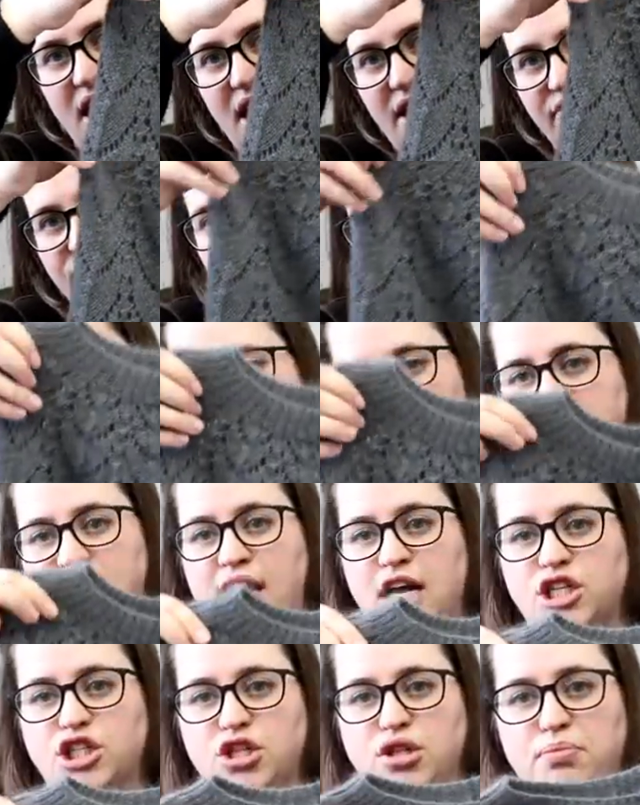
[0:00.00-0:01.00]
I have not
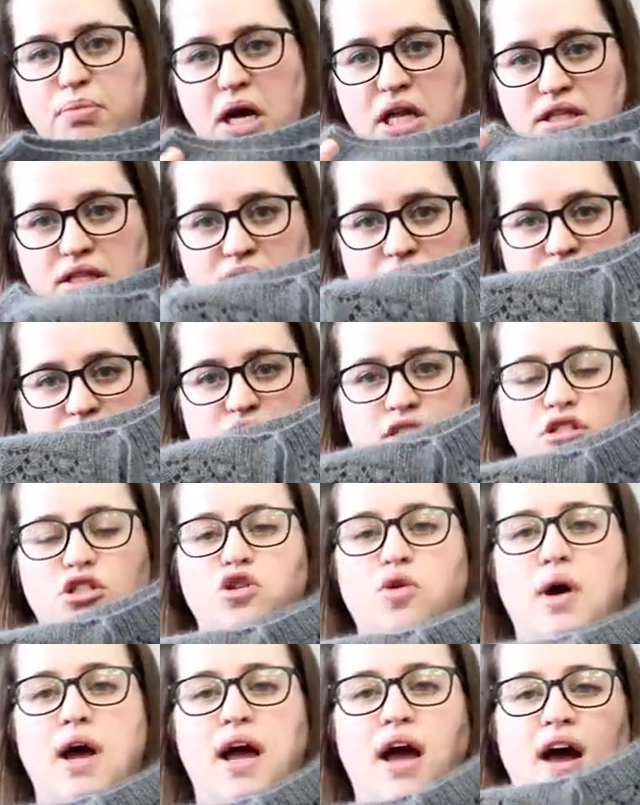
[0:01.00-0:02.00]
attached the buttons.
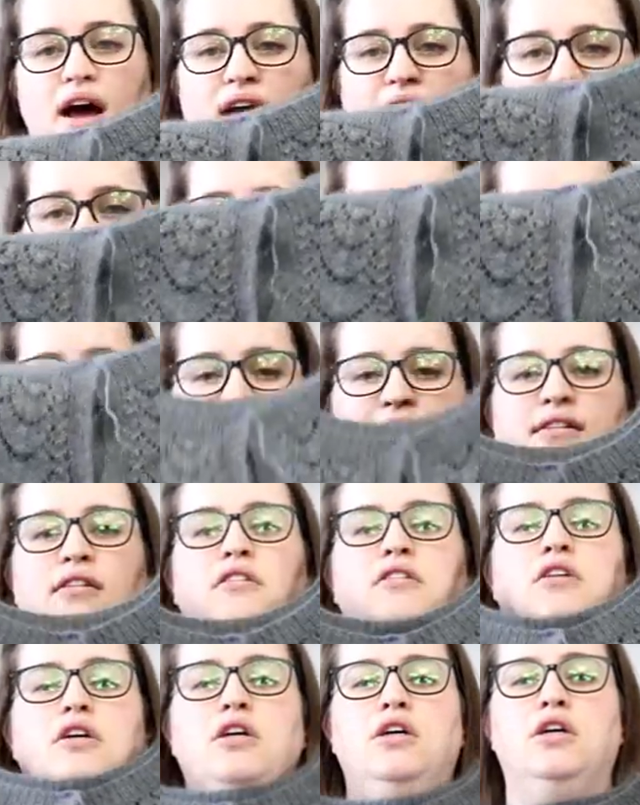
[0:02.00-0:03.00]
So I
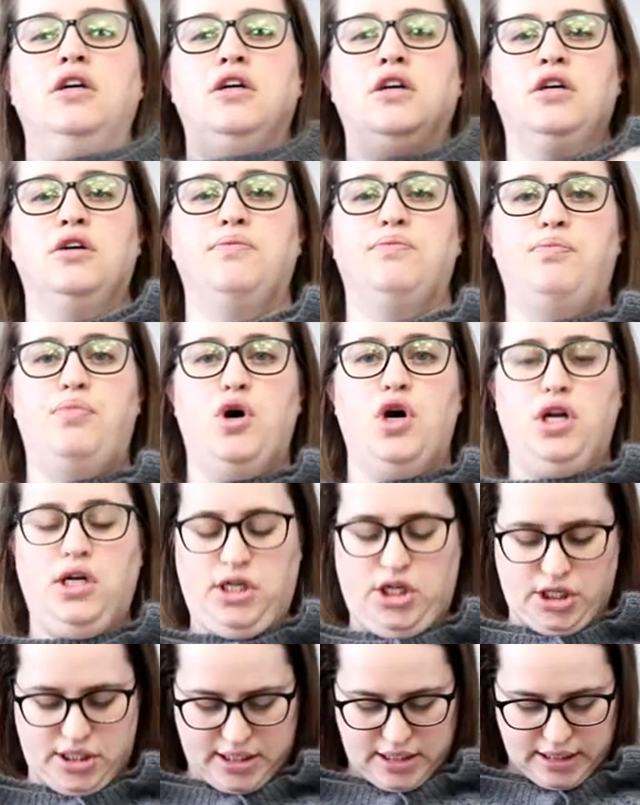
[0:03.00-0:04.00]
did
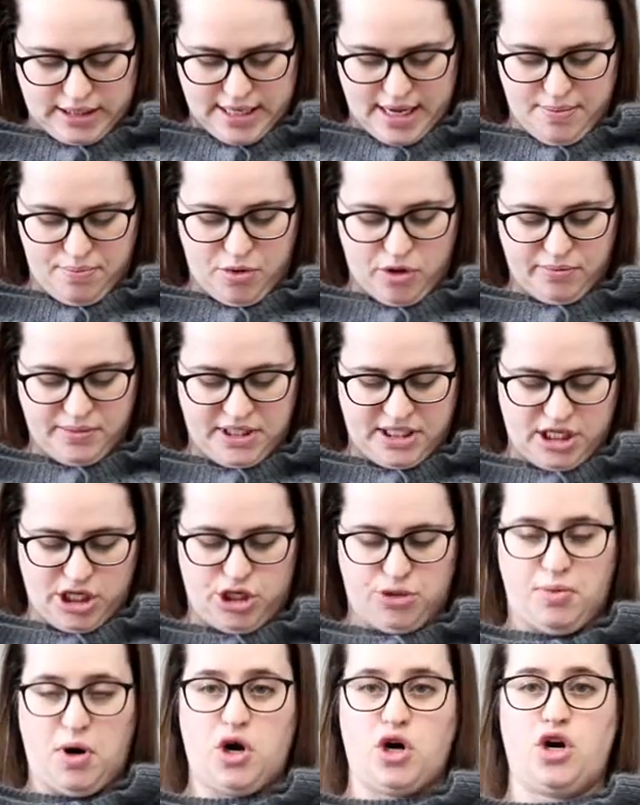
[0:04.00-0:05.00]
put just a light bulb
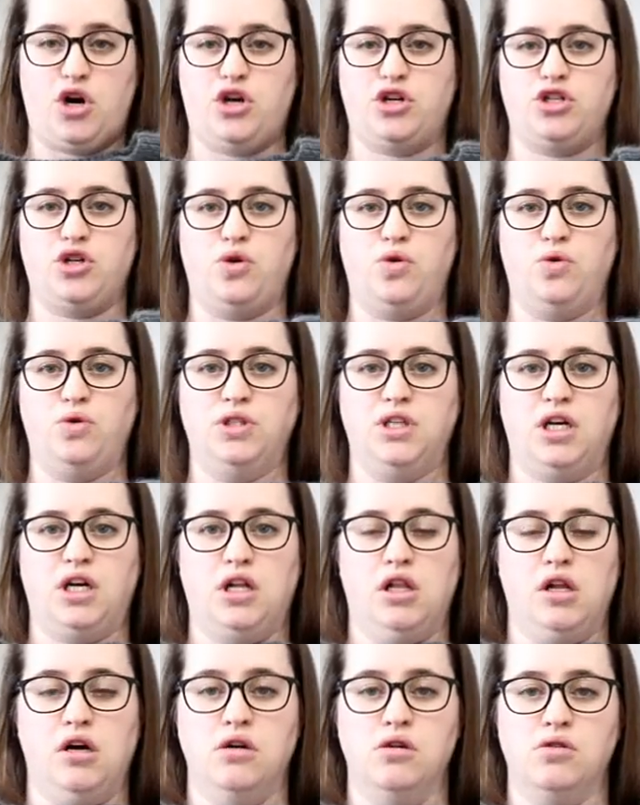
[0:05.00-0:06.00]
stitch marker to hold it
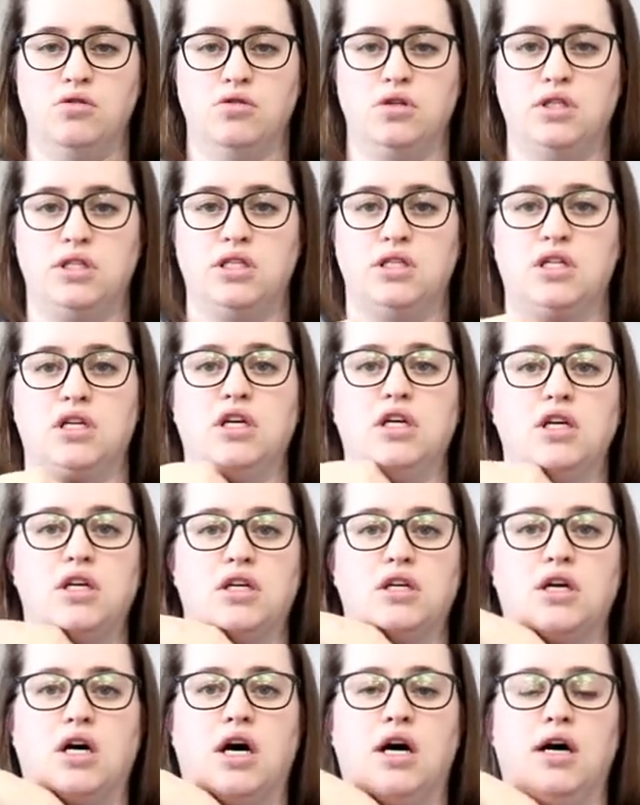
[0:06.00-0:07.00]
closed
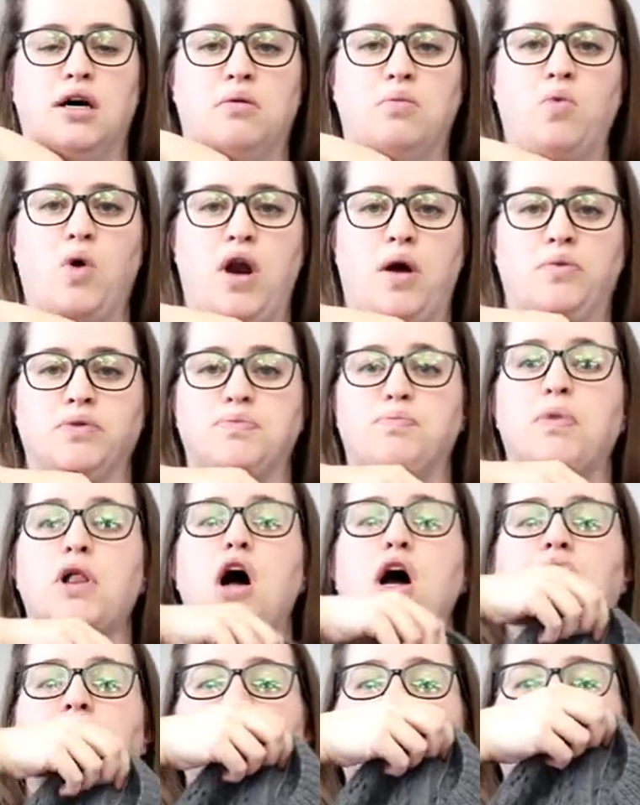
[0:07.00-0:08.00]
when I was
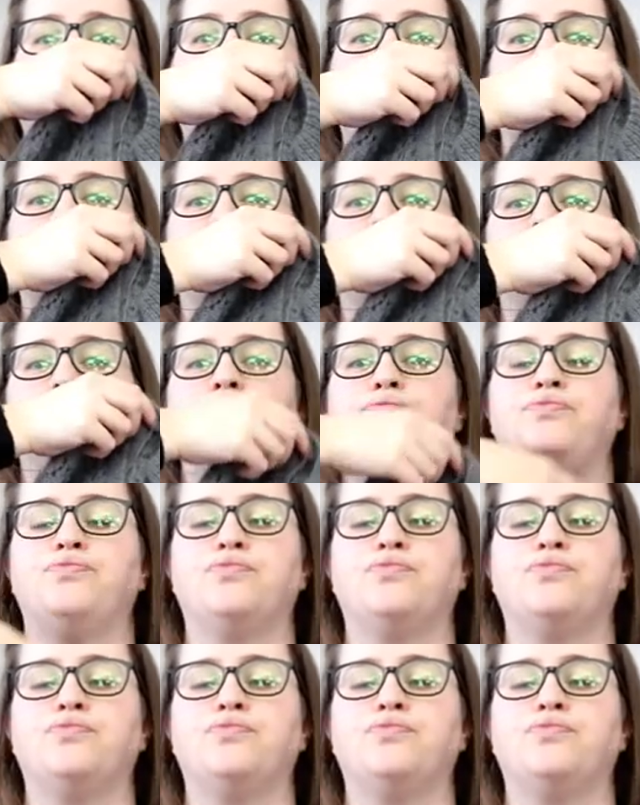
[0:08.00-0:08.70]
blocking it.